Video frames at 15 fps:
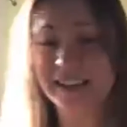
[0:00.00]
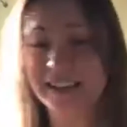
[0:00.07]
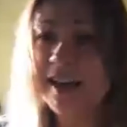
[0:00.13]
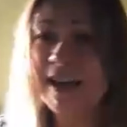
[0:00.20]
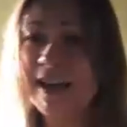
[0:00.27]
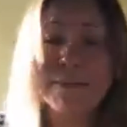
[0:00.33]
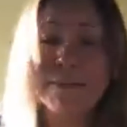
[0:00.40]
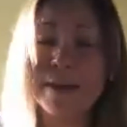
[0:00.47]
has
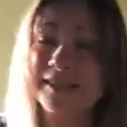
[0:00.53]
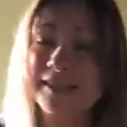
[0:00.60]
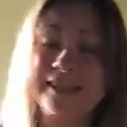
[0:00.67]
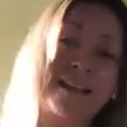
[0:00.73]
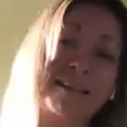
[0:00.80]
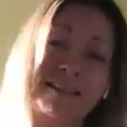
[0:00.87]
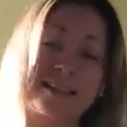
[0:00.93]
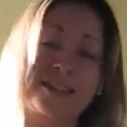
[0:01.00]
mental
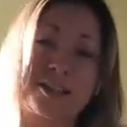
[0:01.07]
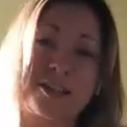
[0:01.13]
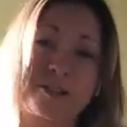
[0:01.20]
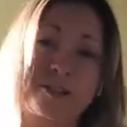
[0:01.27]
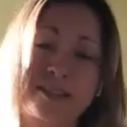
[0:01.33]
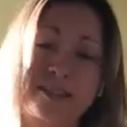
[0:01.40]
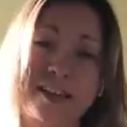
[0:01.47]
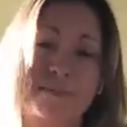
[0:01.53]
health
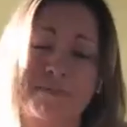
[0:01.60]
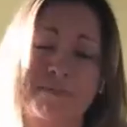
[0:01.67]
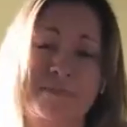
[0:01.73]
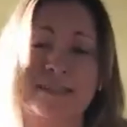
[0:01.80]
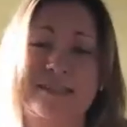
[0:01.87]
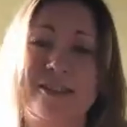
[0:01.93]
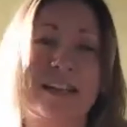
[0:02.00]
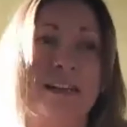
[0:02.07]
issues.
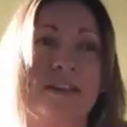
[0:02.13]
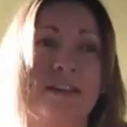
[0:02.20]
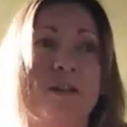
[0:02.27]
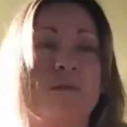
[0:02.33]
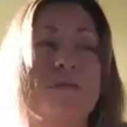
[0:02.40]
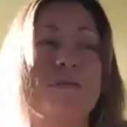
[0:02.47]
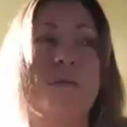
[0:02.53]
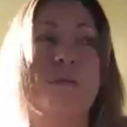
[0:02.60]
That's certainly not
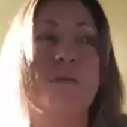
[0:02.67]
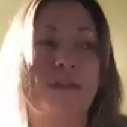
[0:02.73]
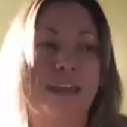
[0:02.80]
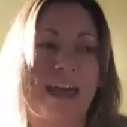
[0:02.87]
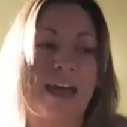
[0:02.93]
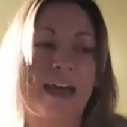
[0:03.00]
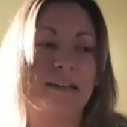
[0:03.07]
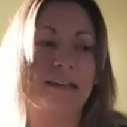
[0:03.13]
the
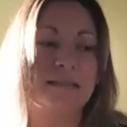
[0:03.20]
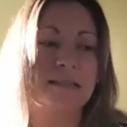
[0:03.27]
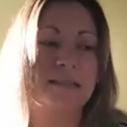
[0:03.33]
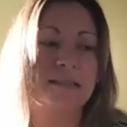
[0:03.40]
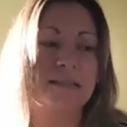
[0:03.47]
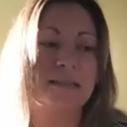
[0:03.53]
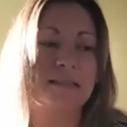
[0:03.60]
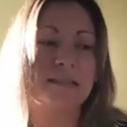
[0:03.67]
case.
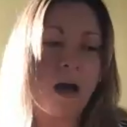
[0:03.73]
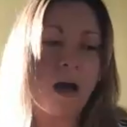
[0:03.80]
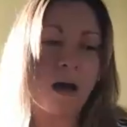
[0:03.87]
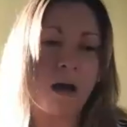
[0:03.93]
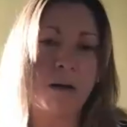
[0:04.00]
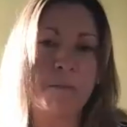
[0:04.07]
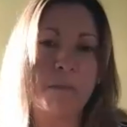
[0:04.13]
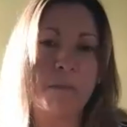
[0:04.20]

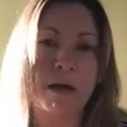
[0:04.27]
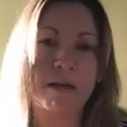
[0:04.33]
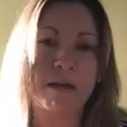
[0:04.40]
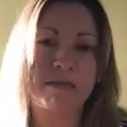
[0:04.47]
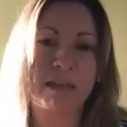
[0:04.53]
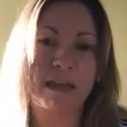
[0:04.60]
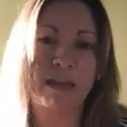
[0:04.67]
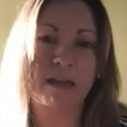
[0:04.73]
I
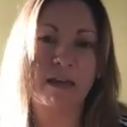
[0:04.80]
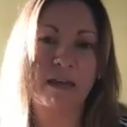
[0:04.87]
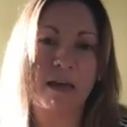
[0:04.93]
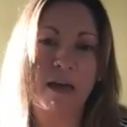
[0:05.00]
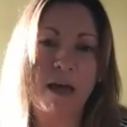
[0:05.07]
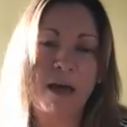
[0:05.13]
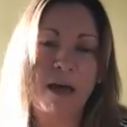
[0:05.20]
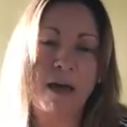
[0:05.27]
think
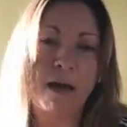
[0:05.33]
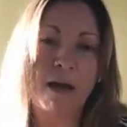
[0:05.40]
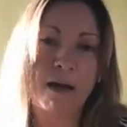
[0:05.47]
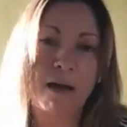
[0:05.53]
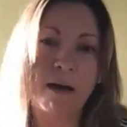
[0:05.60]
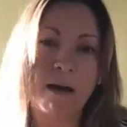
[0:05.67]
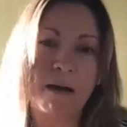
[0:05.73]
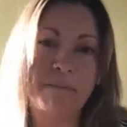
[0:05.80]

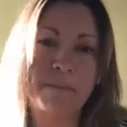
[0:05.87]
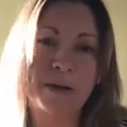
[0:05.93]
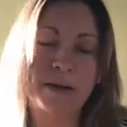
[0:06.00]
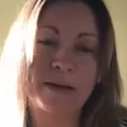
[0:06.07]
going